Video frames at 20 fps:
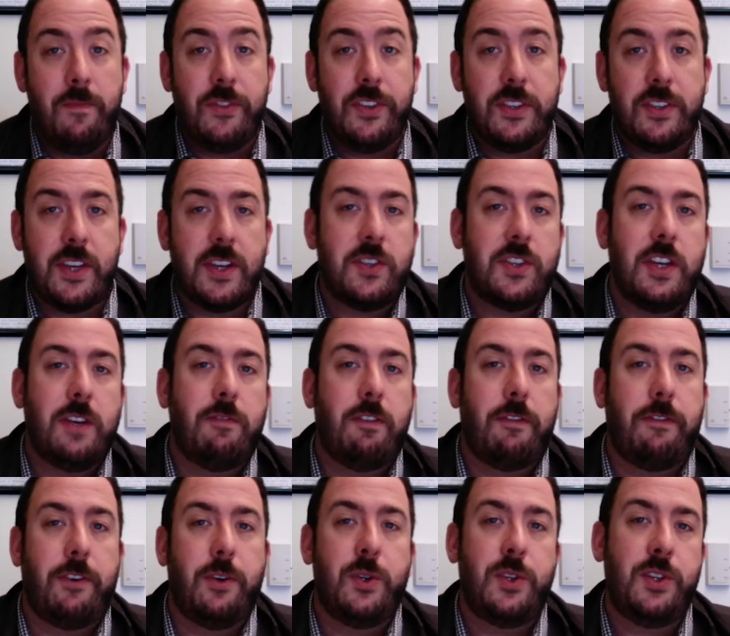sexting
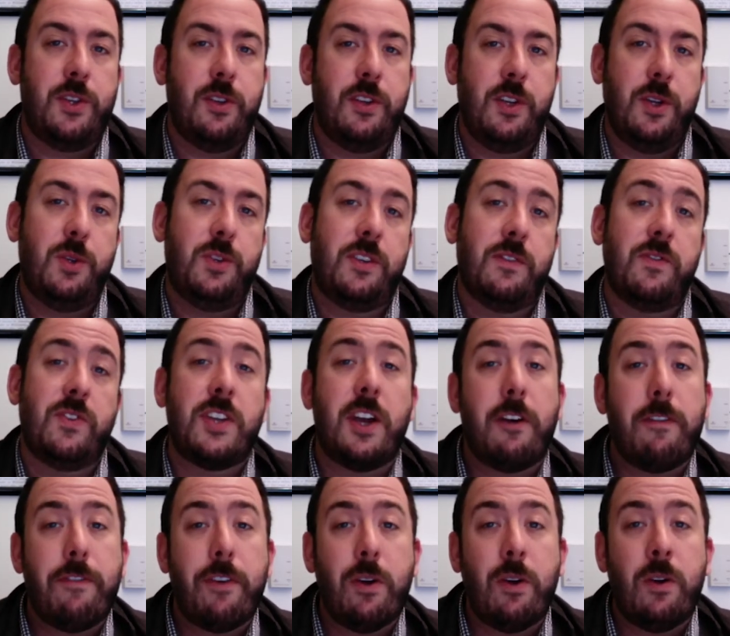refers to the use of cell
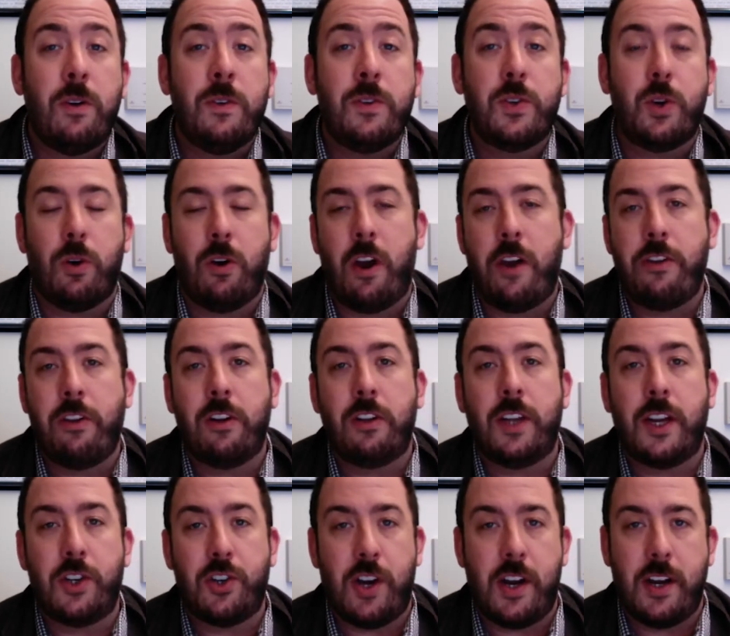phones or other
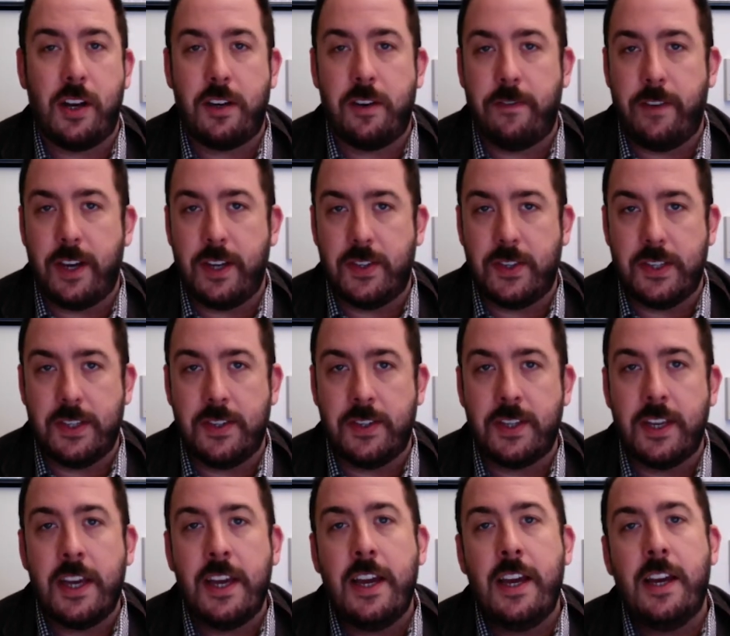electronic
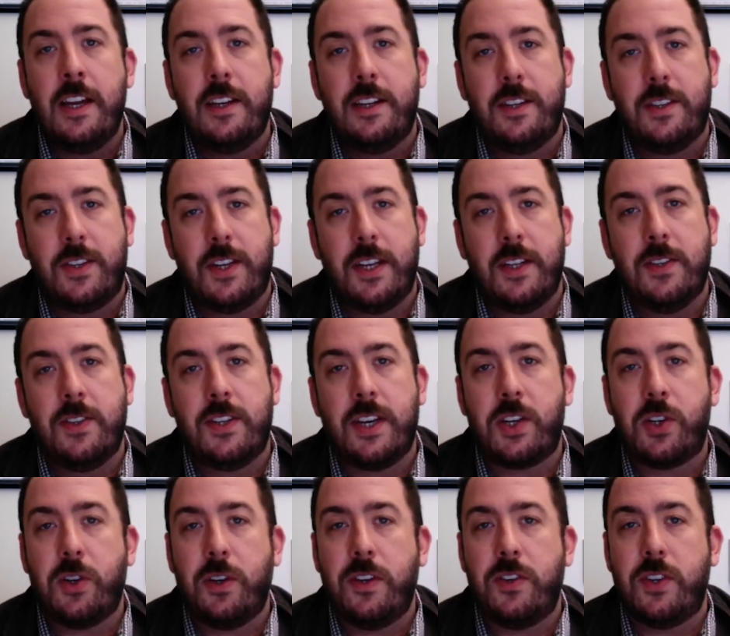devices to send
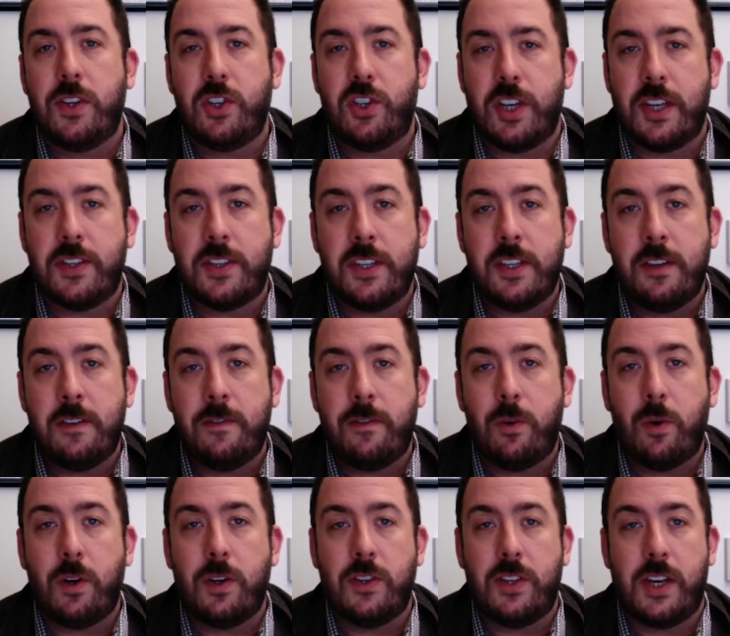sexually suggestive
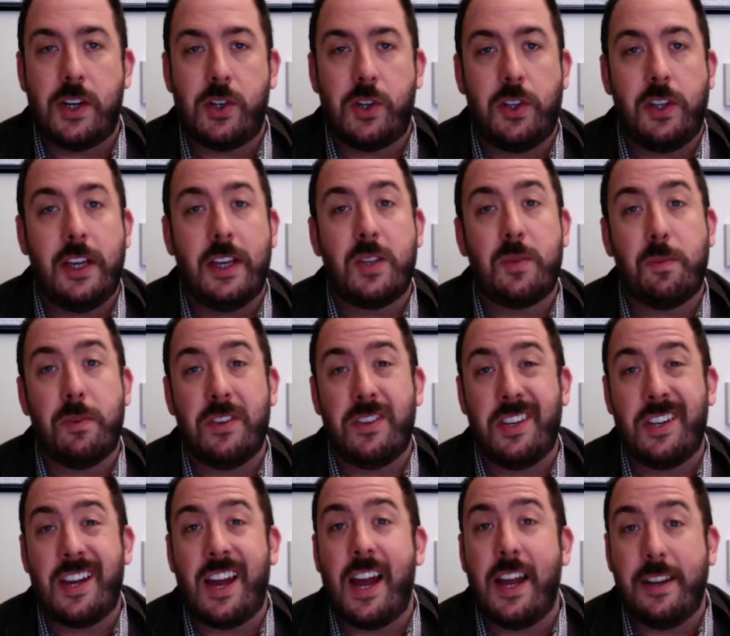or sexually
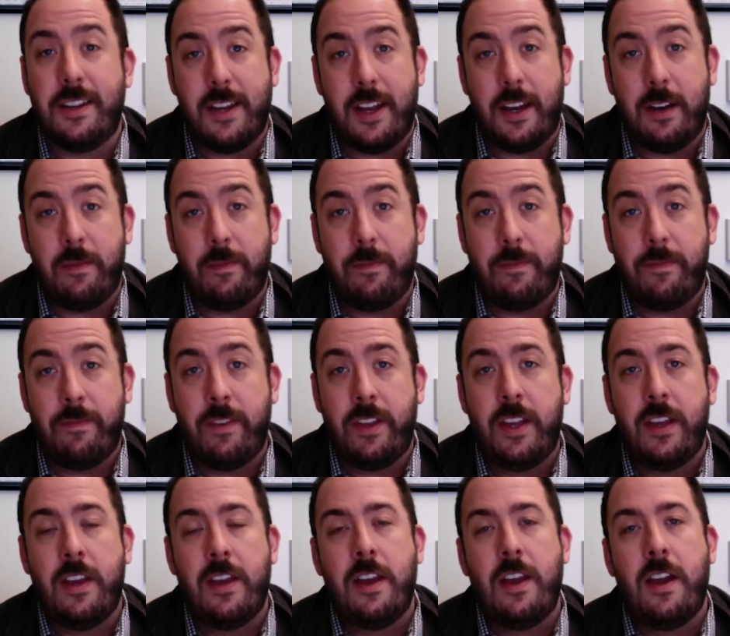explicit content.
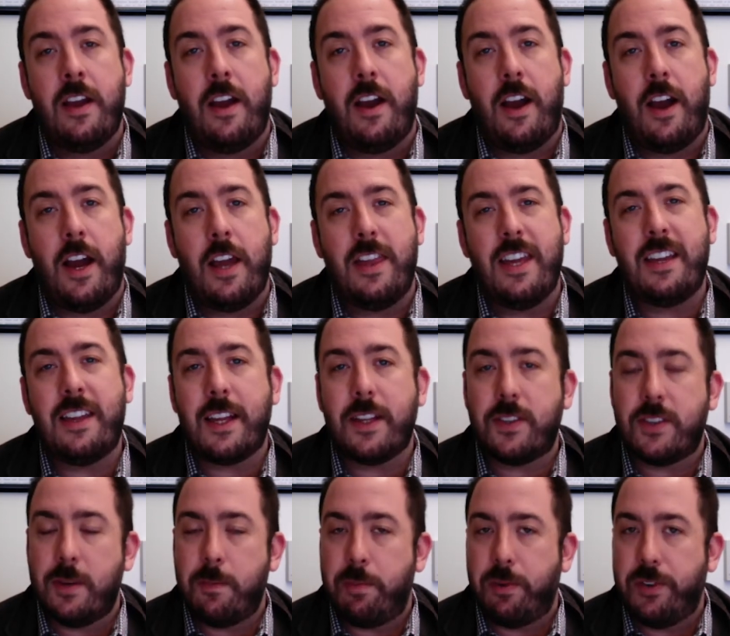I think that
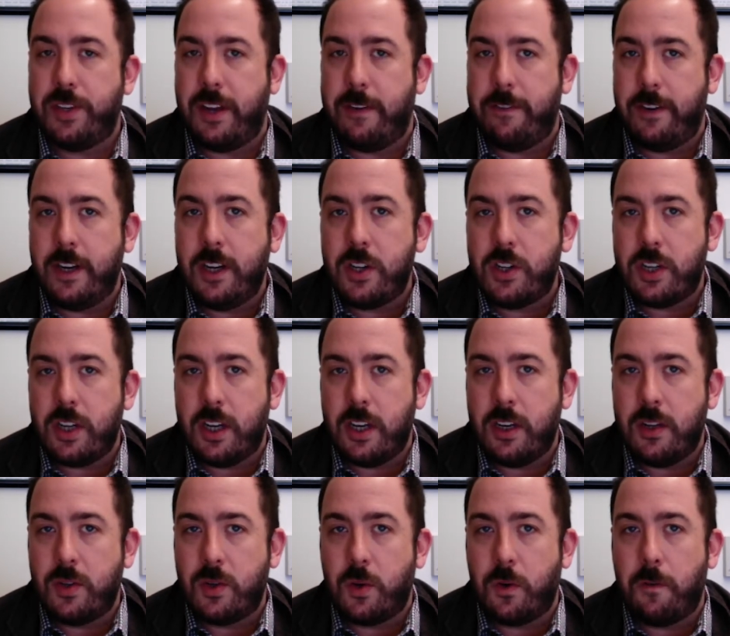simple
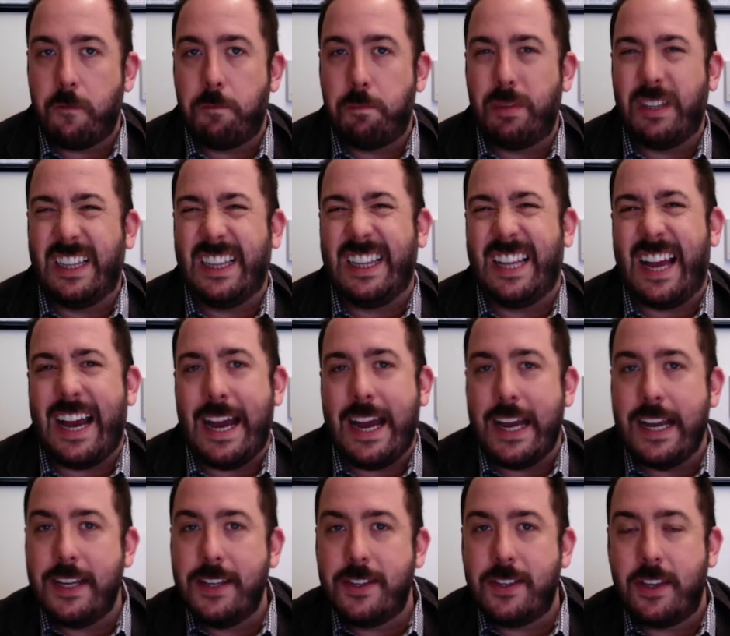definition sort of
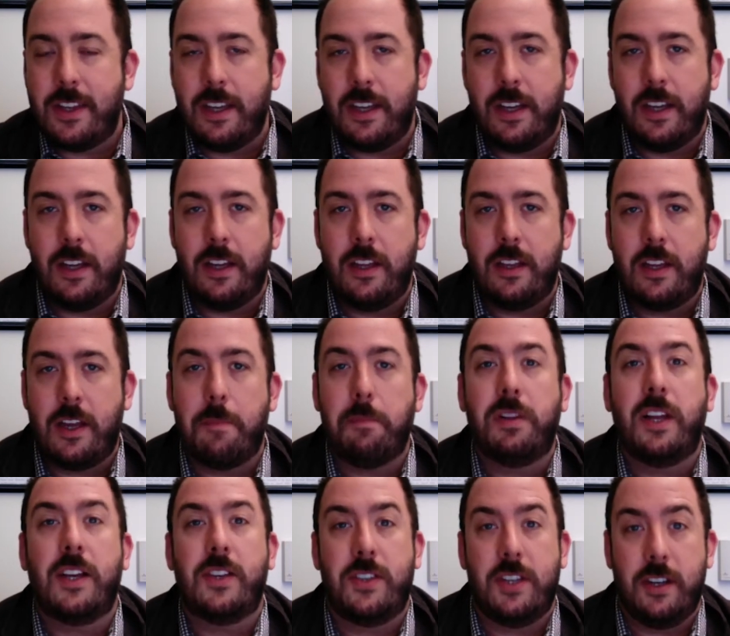belies the
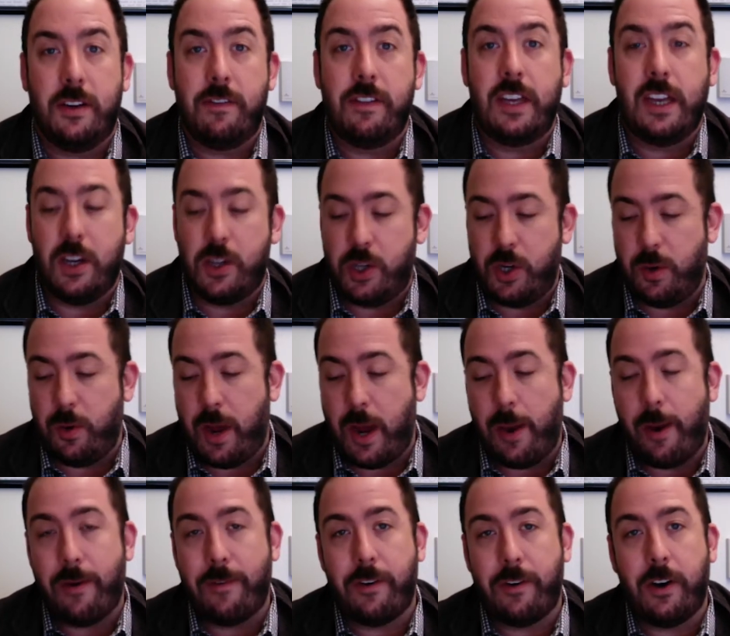complexity of the issue,
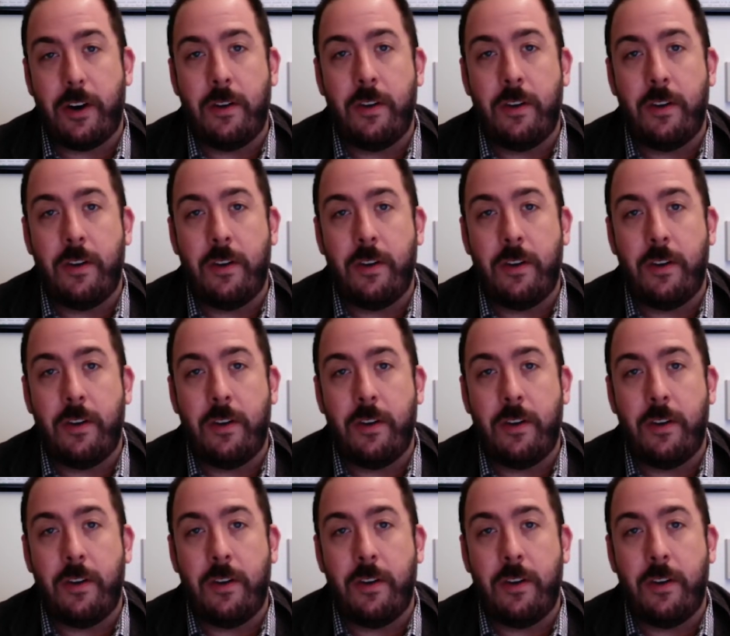however.